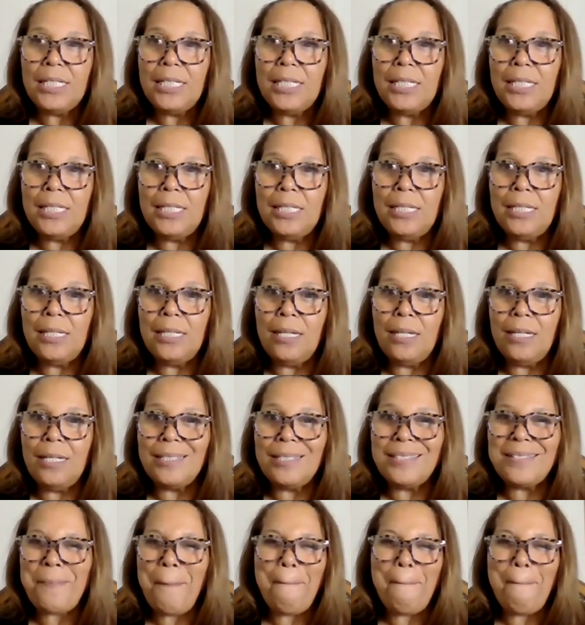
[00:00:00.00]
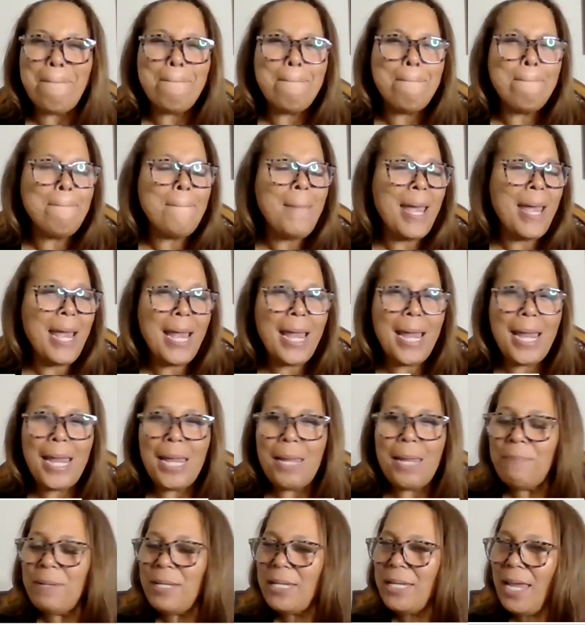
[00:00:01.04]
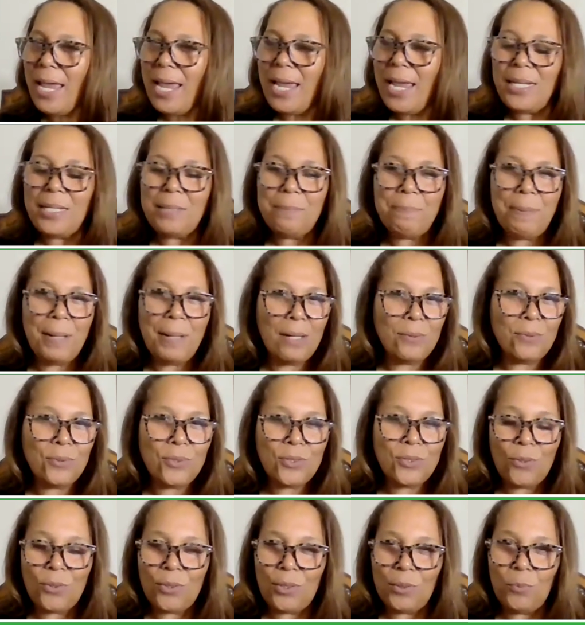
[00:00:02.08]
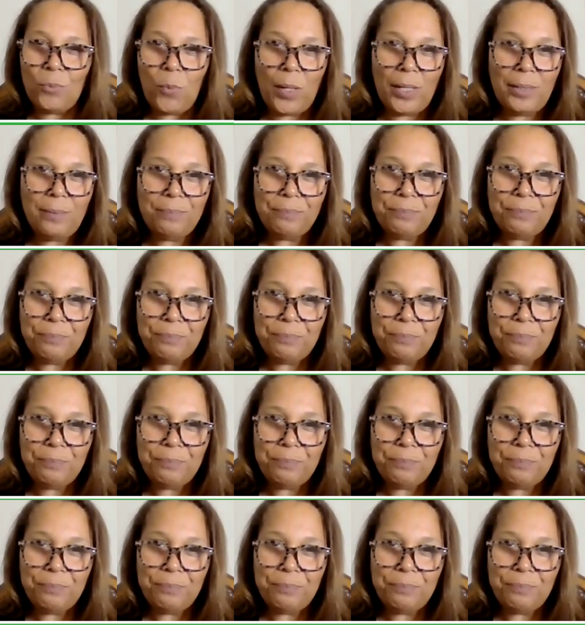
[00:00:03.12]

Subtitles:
is maybe 80 pounds soaking wet.